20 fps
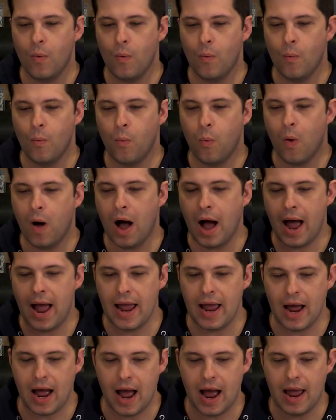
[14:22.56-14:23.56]

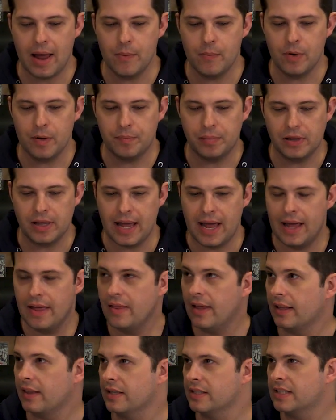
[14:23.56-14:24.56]
why I would play
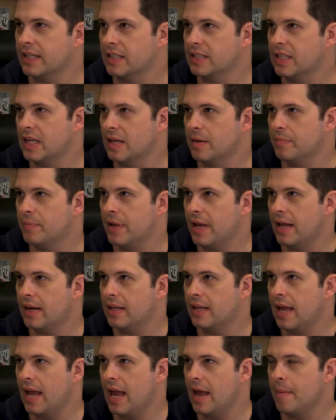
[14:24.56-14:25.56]
like the
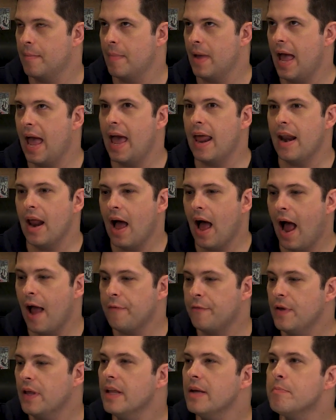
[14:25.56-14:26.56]
16-bit game, and I
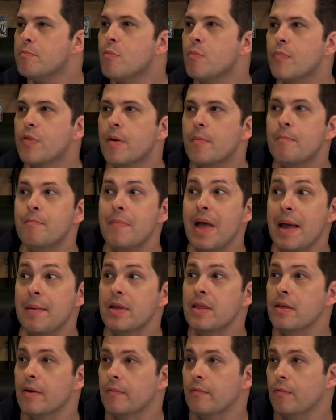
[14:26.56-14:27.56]
feel like
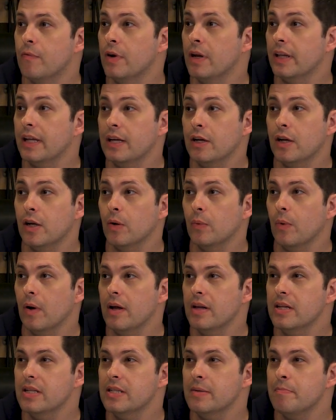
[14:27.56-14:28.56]
maybe the really new
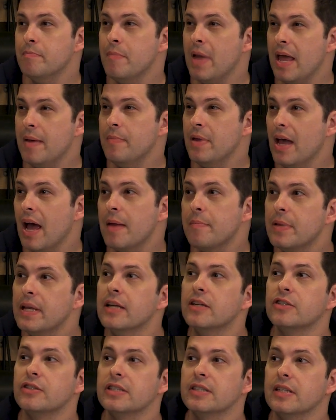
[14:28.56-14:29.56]
ones, maybe I'd
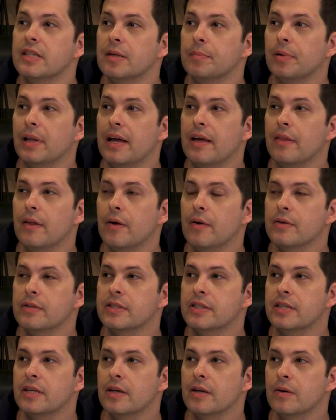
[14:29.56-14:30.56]
be interested to play
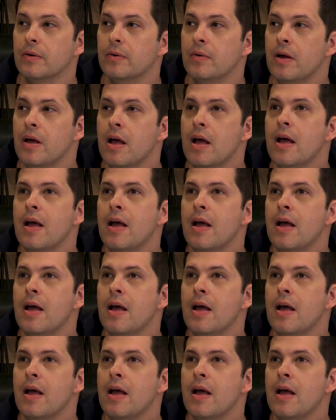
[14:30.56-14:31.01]
those too.